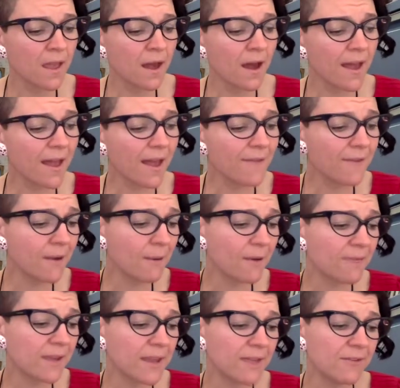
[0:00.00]
I have,
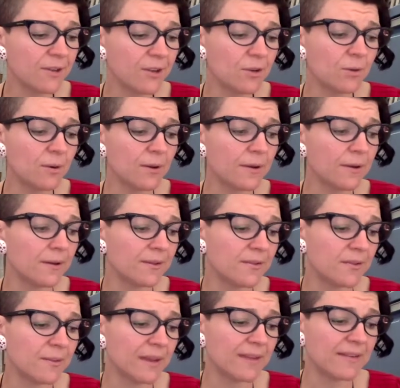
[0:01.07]
however, given you
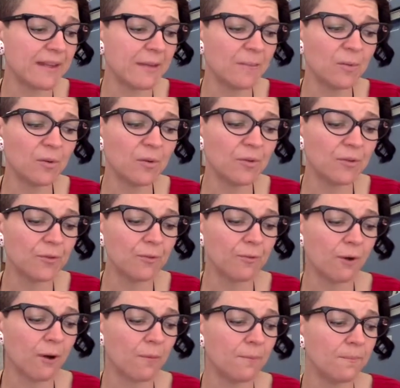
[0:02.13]
some examples
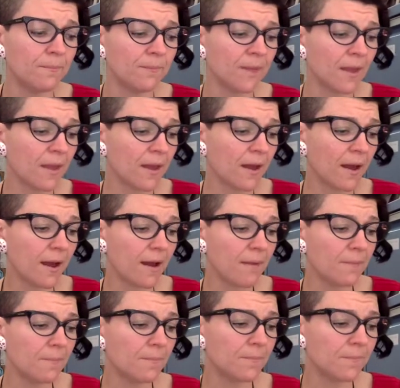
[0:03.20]
from
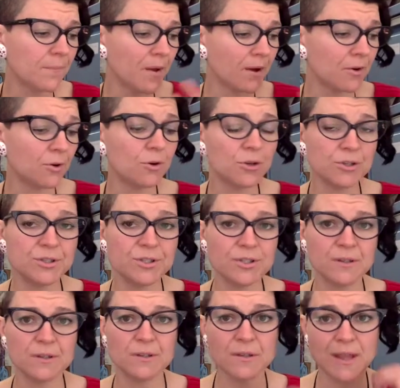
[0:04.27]
a good
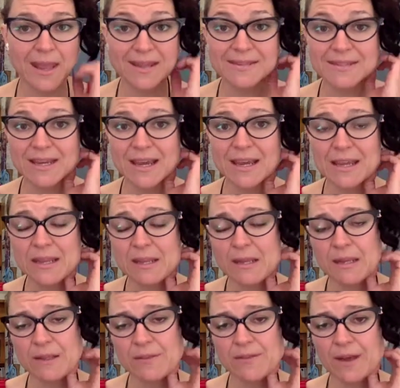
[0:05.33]
essay
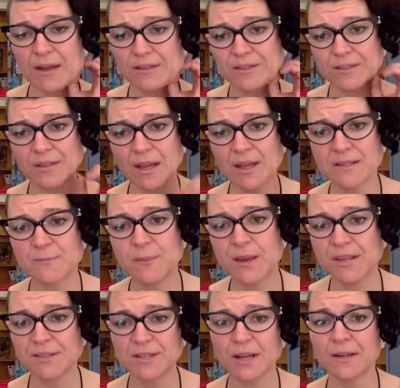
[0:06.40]
that has
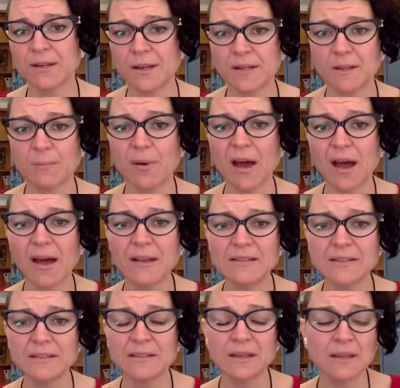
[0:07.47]
been done in the
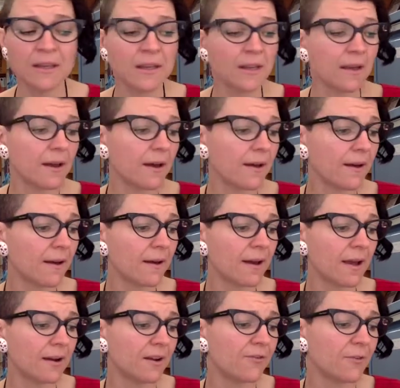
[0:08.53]
past,
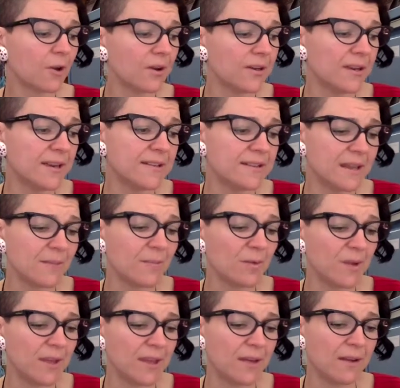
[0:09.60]
and I've got an example
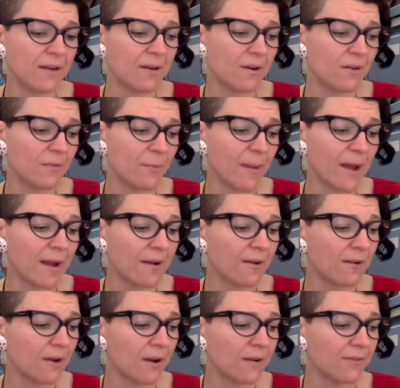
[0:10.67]
here of a
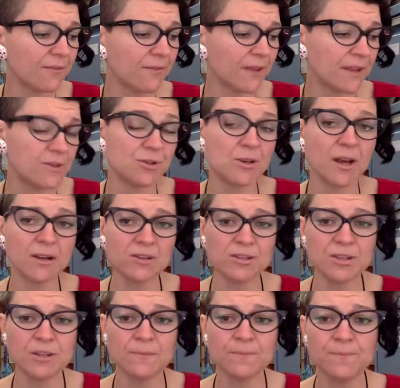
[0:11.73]
paragraph
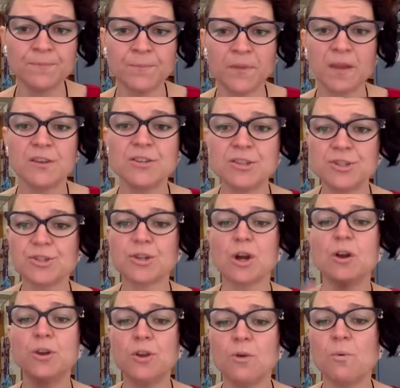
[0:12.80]
introduction to
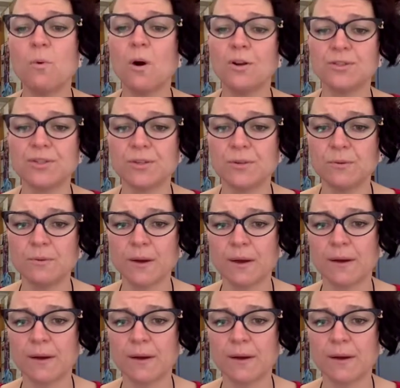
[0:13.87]
show you what to